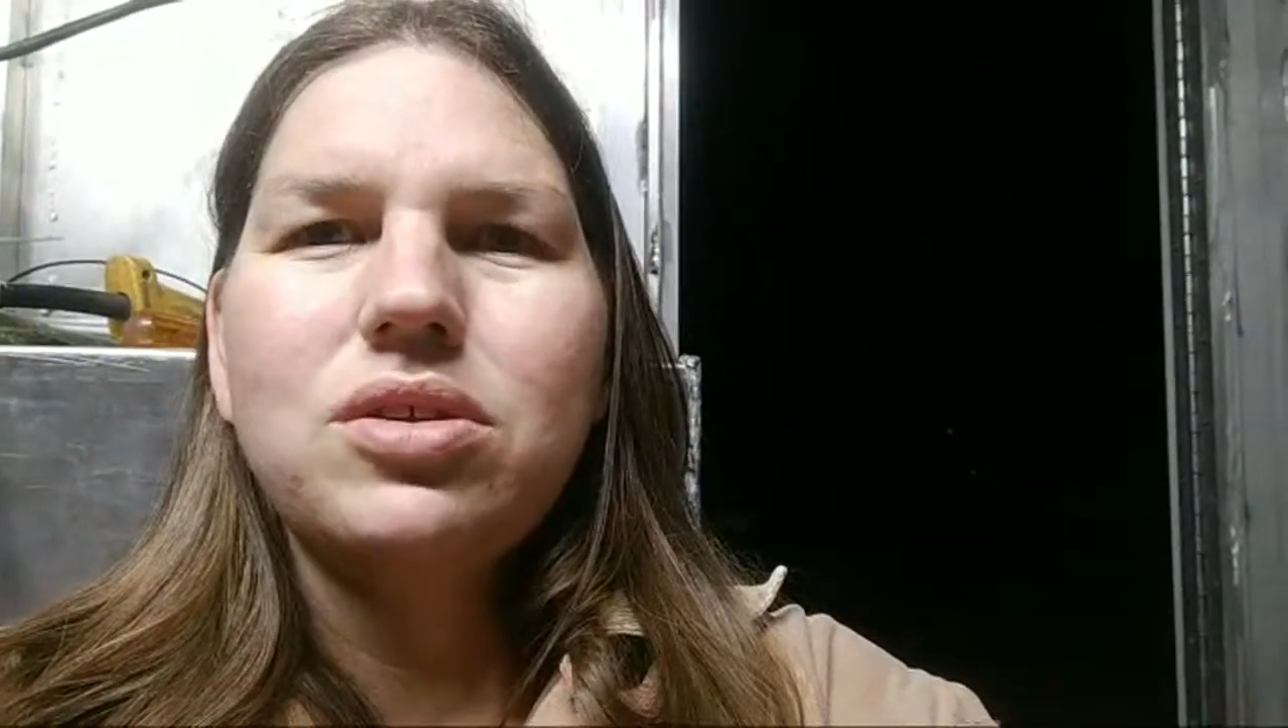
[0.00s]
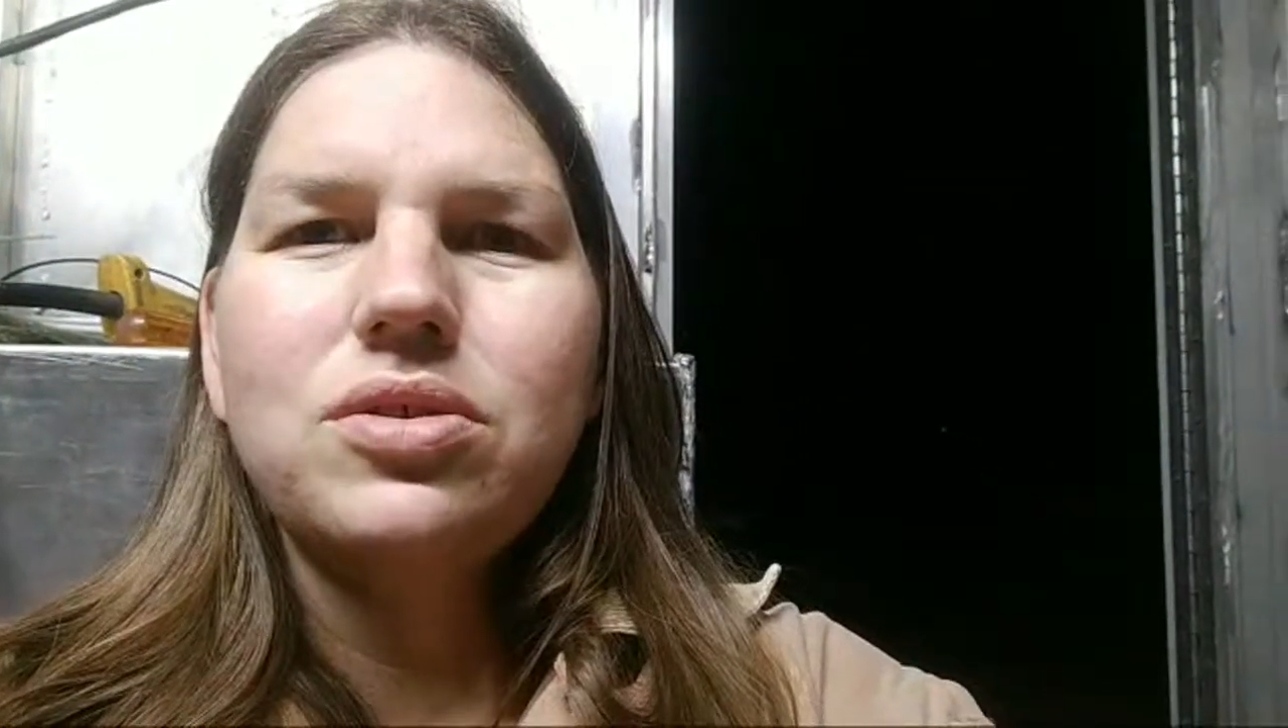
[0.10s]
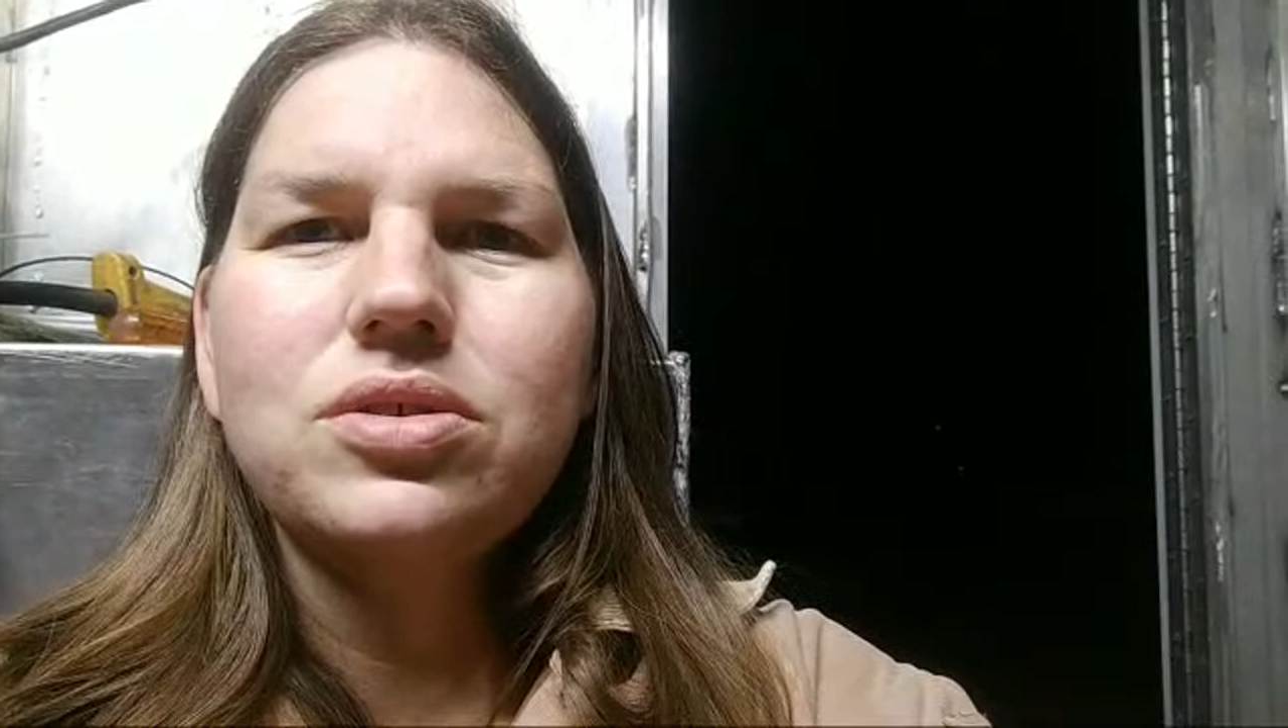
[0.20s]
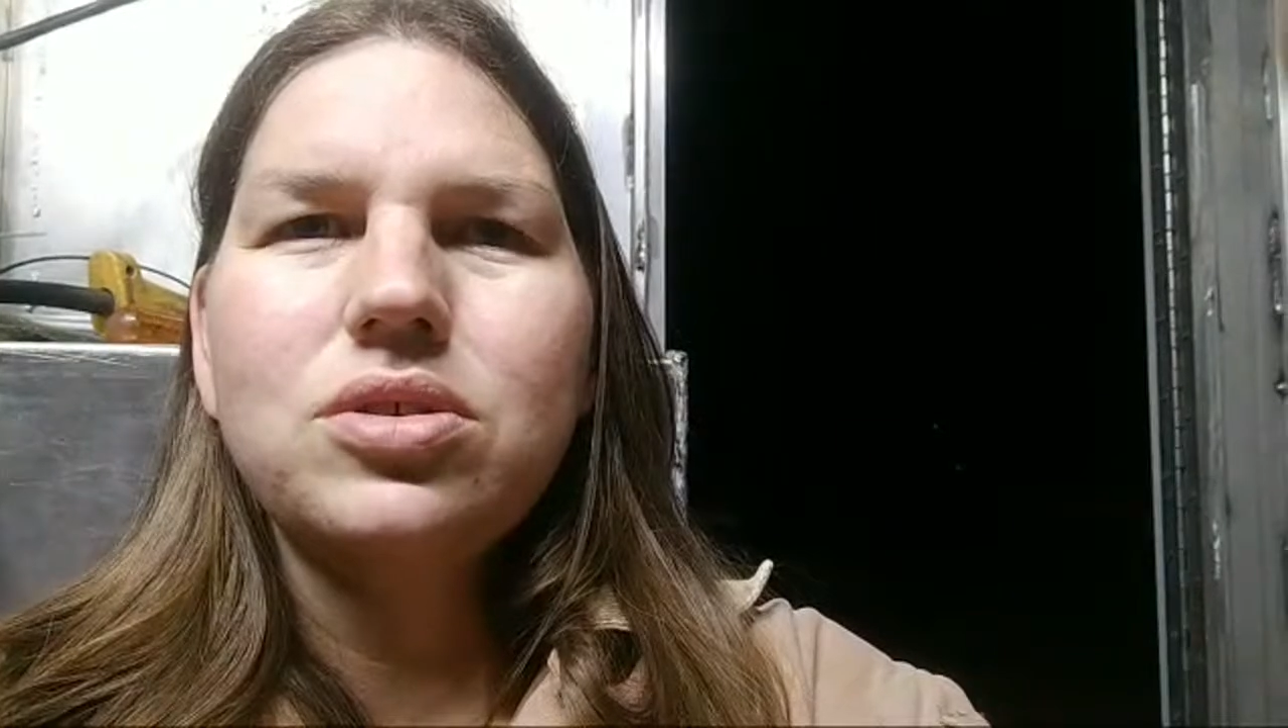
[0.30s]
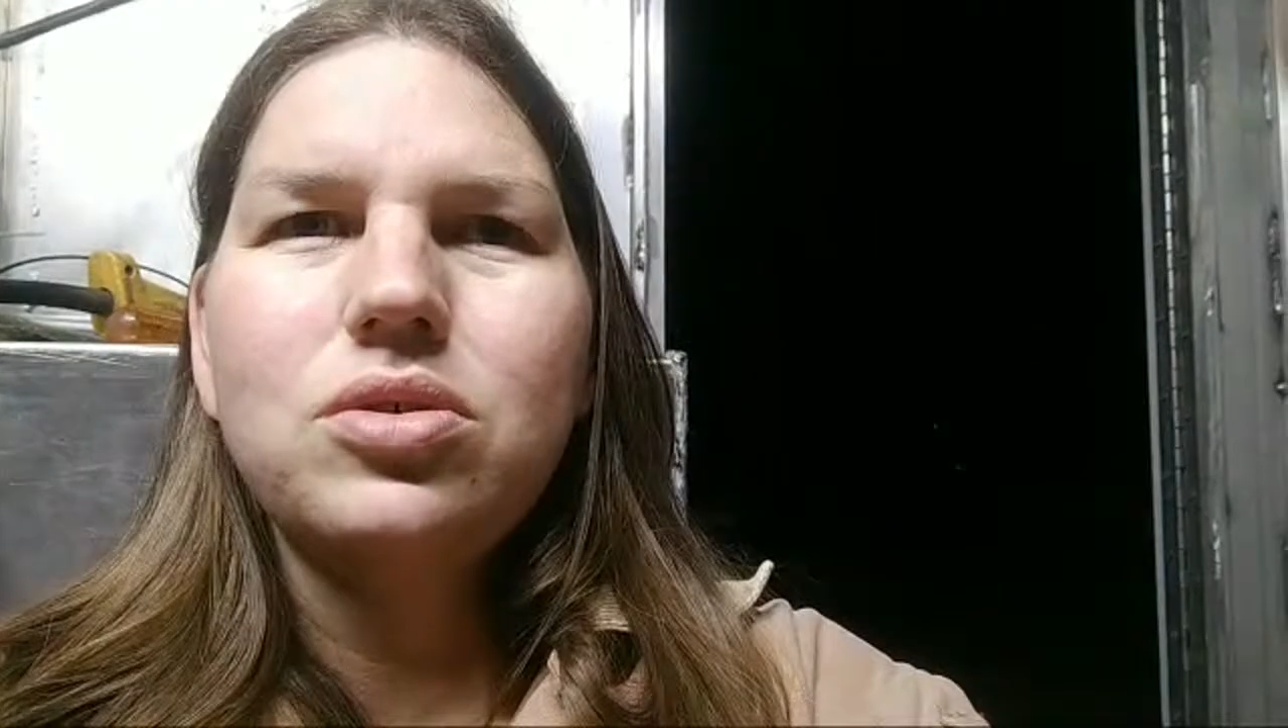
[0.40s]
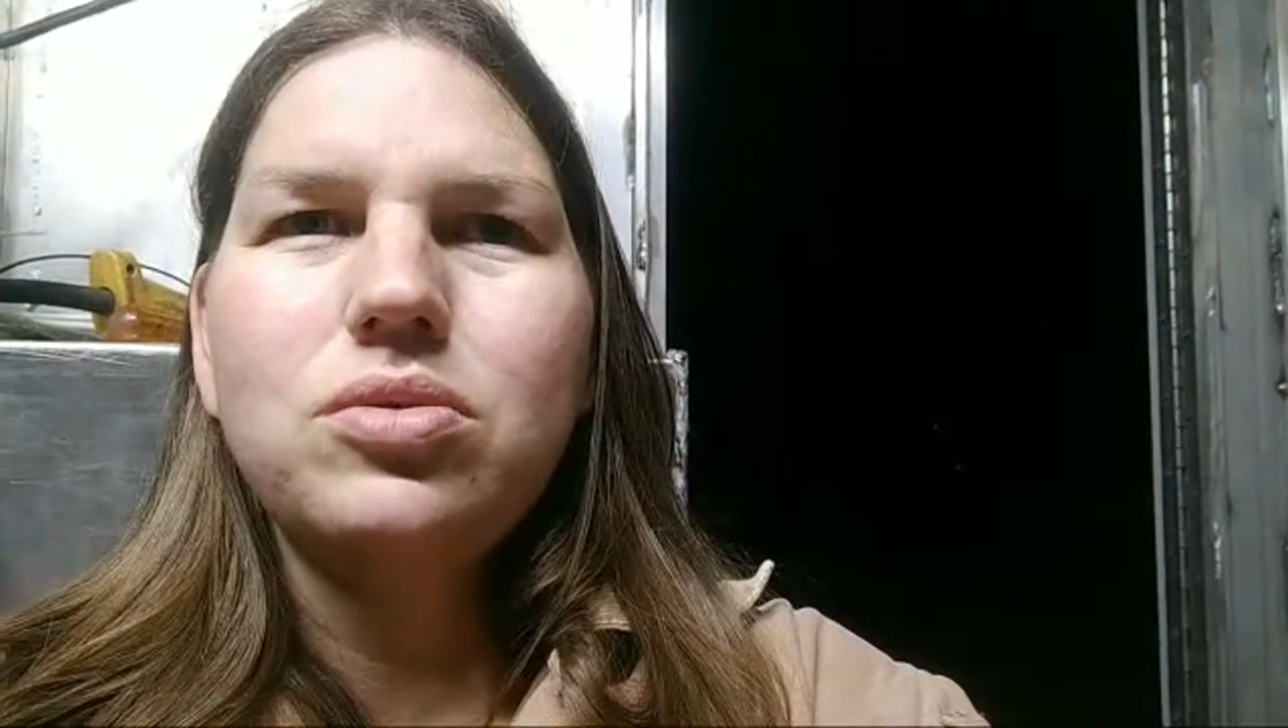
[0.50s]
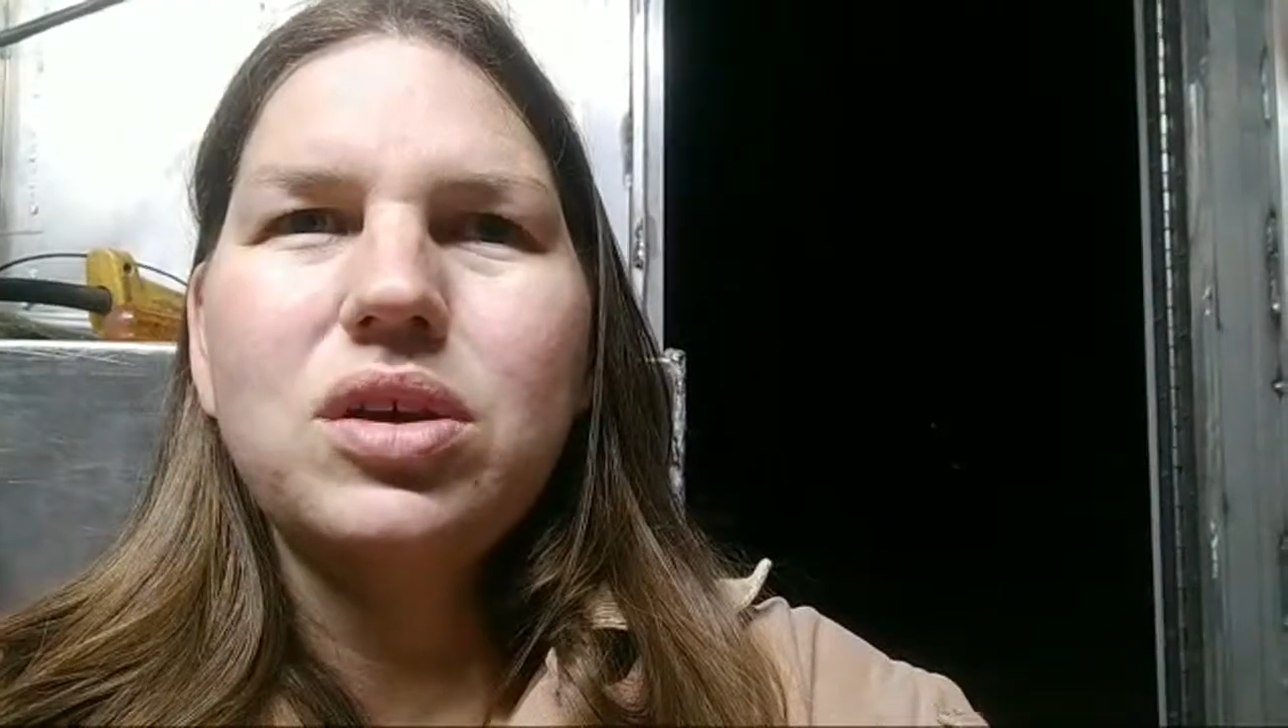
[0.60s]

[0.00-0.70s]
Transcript: a 2-week